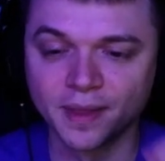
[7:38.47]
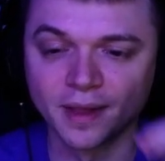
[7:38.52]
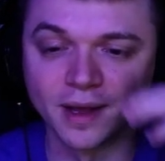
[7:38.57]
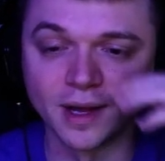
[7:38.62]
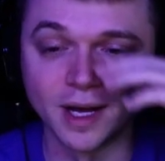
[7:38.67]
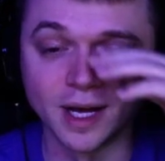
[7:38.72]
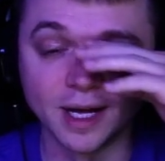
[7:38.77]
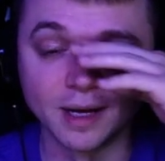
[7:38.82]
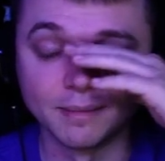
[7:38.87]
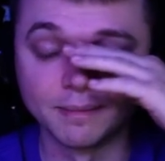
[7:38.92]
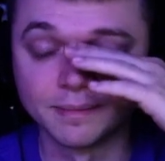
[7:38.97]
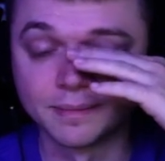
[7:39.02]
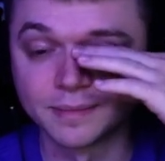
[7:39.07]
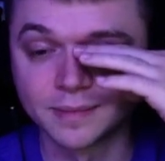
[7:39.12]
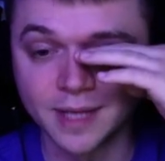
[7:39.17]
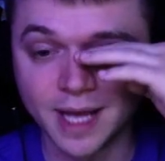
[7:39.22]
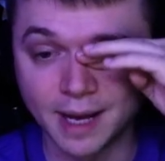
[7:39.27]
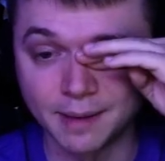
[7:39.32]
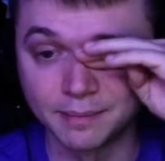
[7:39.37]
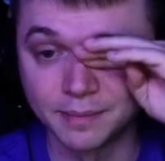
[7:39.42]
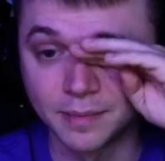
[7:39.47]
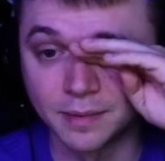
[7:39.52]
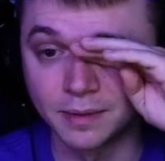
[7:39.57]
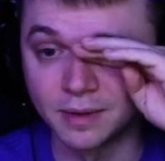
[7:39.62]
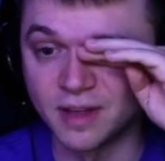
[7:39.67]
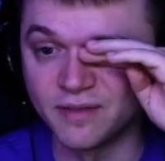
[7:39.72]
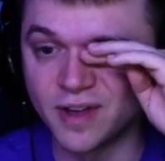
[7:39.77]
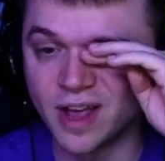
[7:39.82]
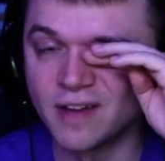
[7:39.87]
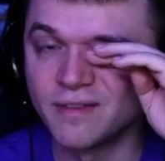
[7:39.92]
uh, yeah,
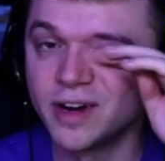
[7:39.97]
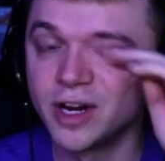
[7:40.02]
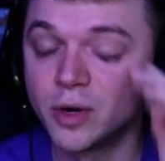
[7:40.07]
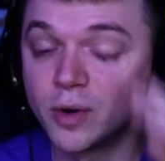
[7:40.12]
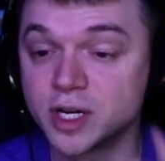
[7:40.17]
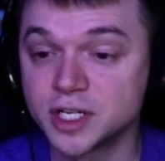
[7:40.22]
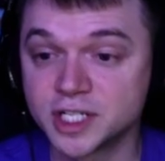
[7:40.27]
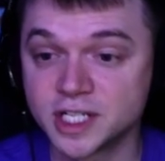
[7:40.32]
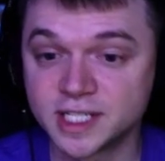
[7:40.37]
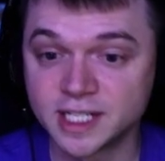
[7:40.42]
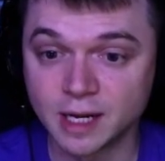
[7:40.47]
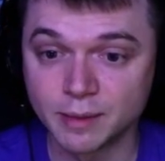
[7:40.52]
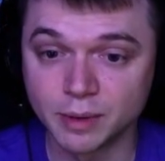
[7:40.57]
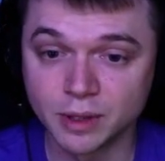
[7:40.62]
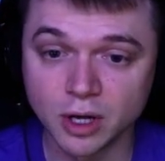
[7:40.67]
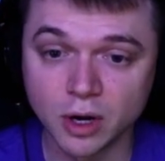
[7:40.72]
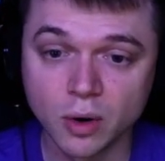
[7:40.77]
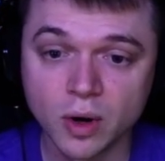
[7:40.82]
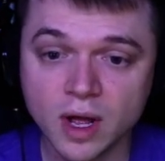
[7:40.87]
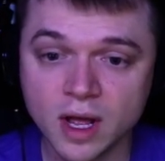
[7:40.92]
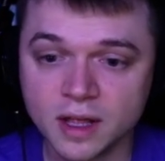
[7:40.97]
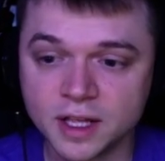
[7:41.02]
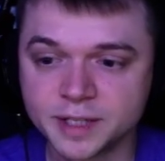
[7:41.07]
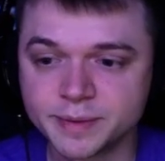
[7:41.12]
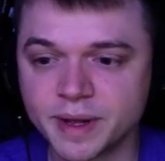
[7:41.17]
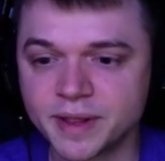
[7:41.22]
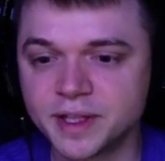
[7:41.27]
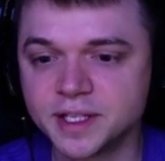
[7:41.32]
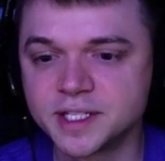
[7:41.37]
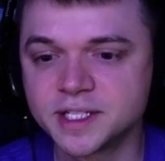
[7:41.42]
if you have any questions down below, this
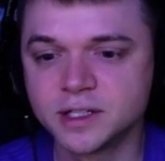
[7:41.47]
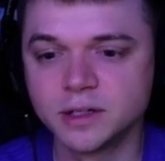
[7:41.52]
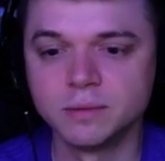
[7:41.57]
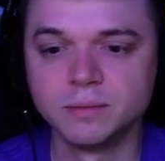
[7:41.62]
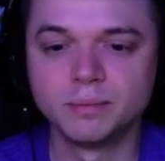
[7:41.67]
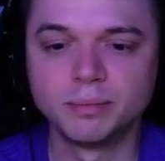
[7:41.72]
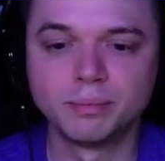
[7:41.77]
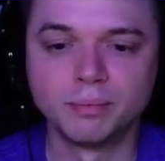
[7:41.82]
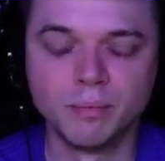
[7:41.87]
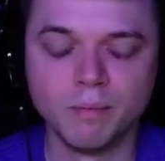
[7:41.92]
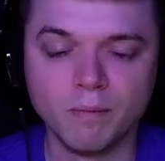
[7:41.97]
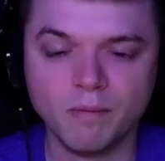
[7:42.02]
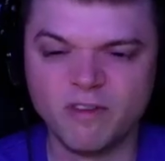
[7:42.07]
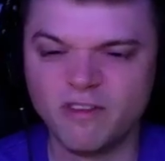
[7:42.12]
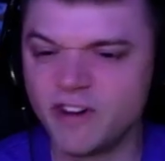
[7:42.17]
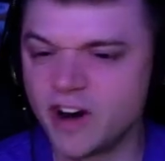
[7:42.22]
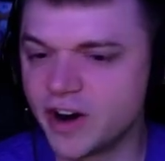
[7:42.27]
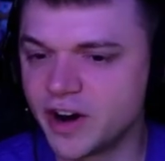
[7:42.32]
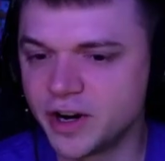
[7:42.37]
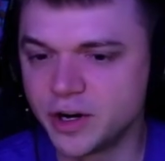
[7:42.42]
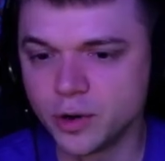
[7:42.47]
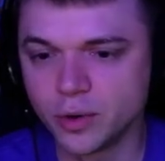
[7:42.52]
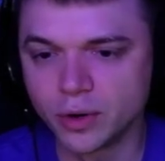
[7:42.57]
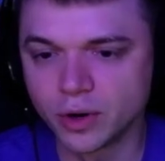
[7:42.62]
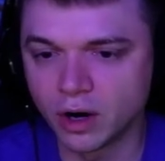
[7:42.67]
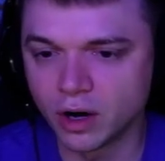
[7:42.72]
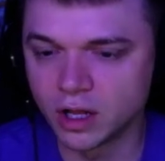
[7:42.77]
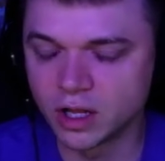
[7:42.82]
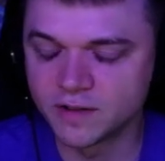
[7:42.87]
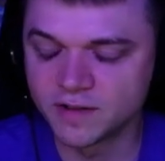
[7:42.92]
method is still very new
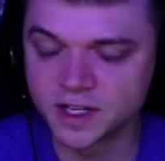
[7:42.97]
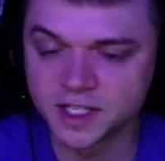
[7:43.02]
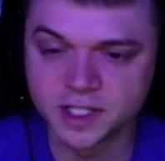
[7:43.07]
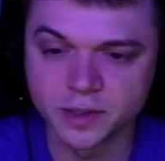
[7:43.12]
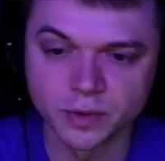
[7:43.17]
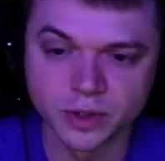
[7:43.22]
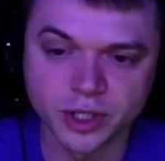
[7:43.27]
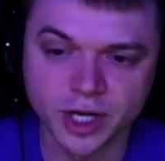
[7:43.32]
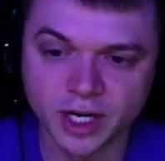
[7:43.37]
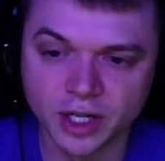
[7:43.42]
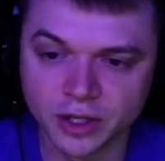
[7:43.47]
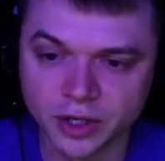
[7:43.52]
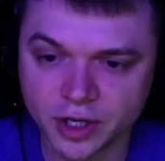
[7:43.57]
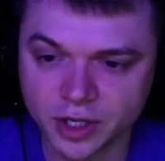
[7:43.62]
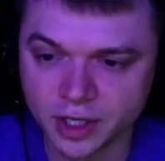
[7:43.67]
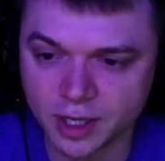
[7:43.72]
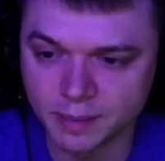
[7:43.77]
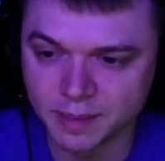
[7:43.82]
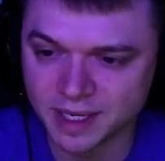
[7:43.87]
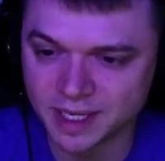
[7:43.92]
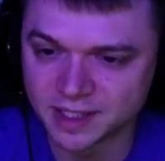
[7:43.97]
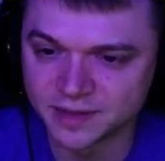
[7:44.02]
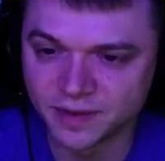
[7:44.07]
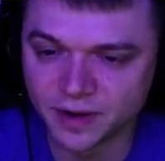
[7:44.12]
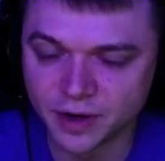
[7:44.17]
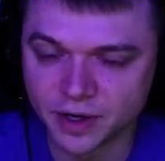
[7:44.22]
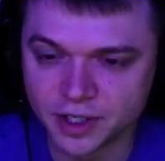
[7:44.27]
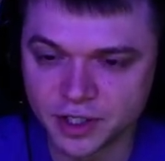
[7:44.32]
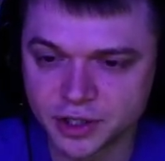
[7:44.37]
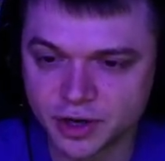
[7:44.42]
to all of us and we're trying to learn. I mean, it's
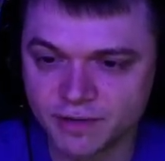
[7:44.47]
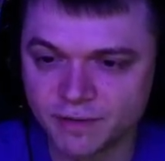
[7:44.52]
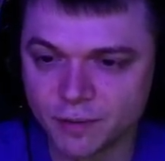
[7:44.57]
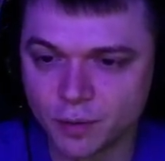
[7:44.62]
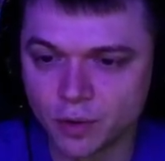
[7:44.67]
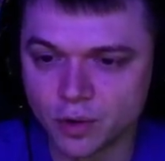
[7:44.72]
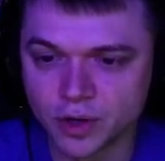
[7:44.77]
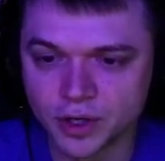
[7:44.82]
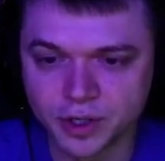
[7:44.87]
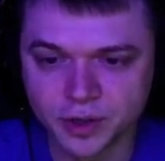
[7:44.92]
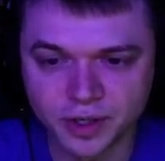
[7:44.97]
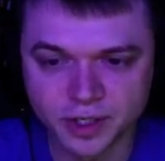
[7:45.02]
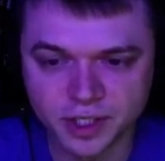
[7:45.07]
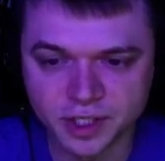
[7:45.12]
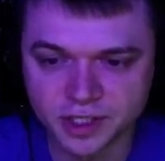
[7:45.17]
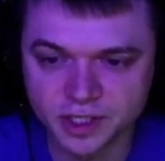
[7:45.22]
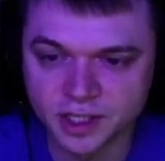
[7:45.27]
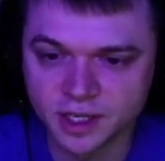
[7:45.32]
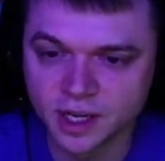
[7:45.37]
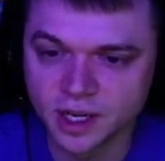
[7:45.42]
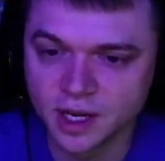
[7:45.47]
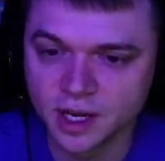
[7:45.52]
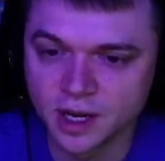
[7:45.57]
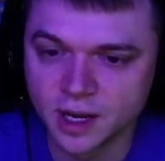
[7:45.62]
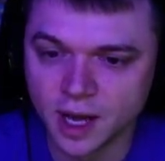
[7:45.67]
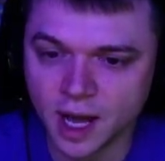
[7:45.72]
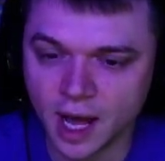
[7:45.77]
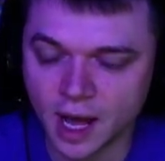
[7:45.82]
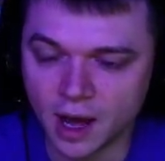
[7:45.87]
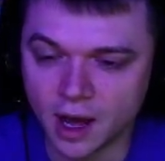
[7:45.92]
very straightforward. You can just,
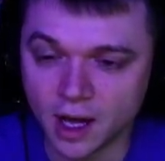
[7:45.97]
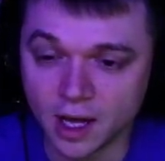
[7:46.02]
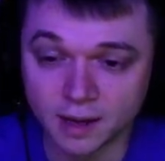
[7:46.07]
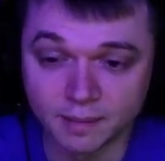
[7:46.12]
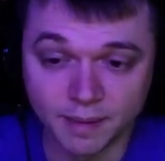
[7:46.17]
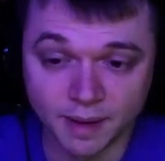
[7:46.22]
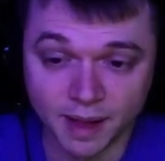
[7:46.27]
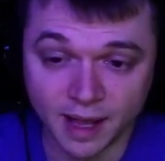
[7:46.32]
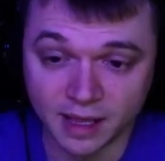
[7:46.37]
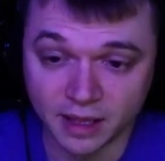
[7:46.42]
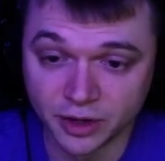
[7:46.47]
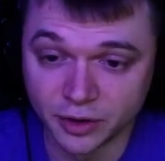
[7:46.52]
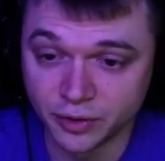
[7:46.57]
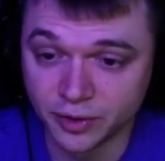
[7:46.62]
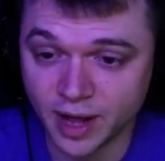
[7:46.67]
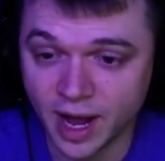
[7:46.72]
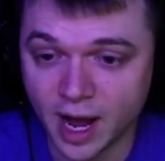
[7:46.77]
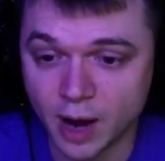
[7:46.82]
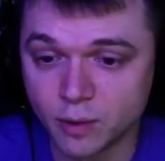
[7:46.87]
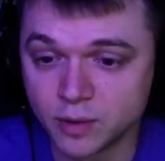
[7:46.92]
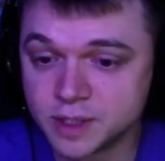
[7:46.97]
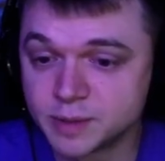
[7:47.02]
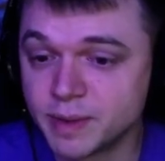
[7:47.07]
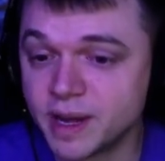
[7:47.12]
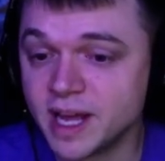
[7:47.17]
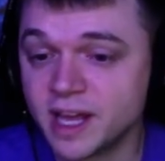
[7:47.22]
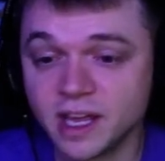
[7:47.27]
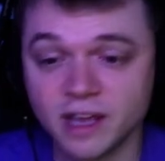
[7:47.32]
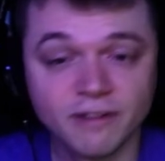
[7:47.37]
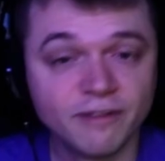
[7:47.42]
uh, I literally, I was
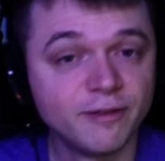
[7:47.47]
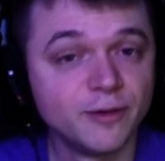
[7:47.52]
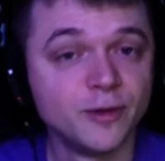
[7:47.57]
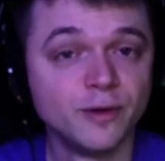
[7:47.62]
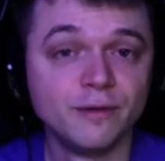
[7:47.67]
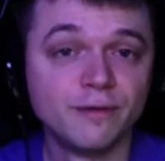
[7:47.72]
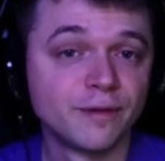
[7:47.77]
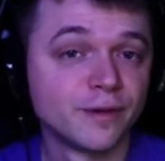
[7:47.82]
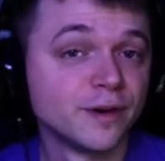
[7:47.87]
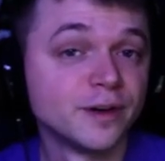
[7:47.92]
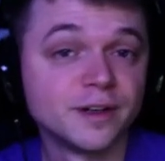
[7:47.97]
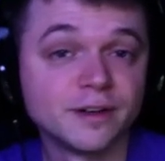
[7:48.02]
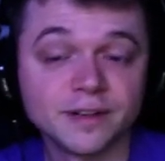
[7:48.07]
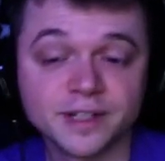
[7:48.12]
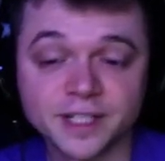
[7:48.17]
making food for